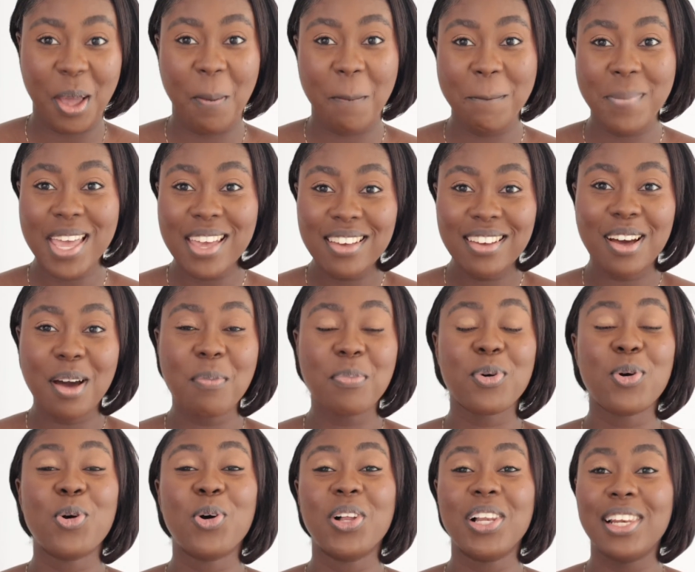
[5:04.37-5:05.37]

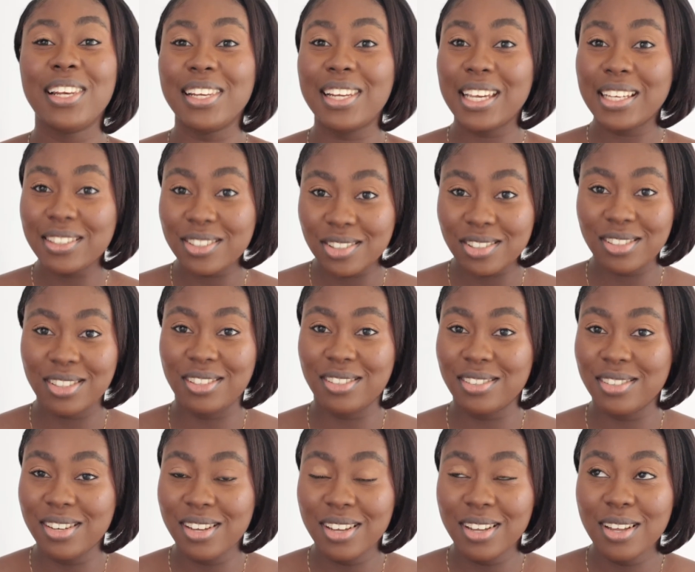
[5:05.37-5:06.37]
makeup collection.
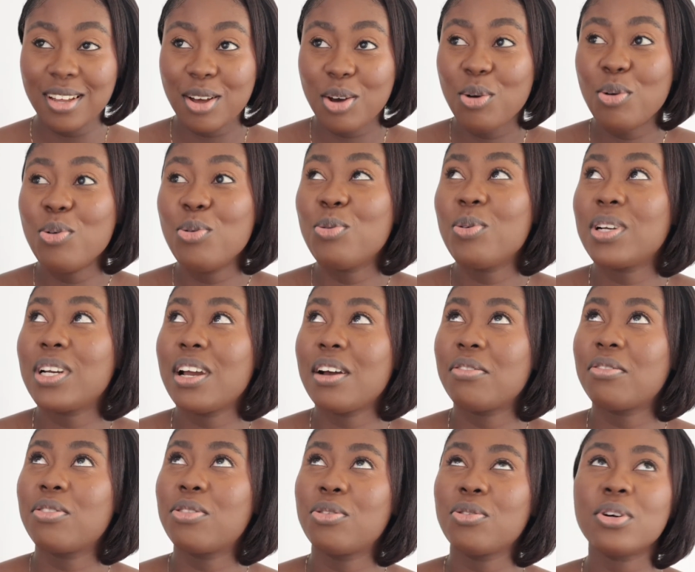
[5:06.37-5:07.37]
Who would
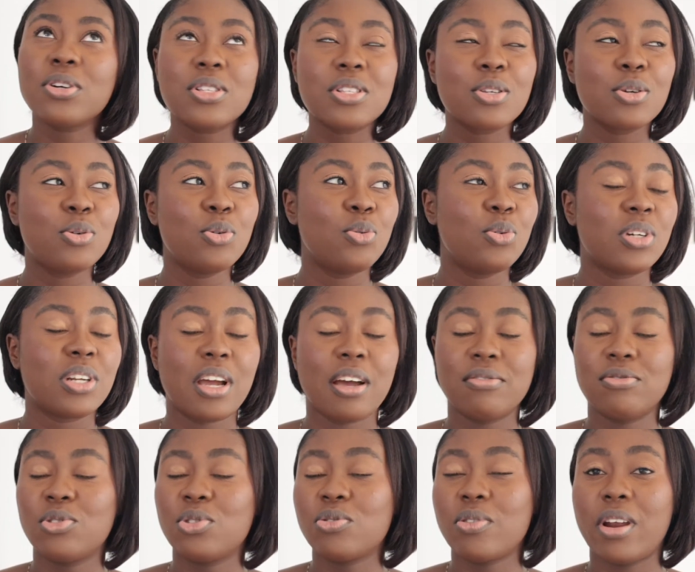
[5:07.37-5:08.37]
have thought, who would
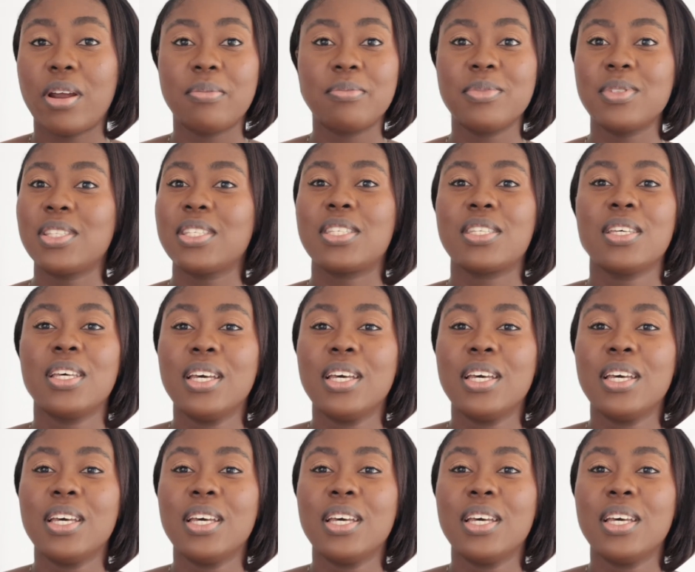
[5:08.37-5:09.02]
have dreamt?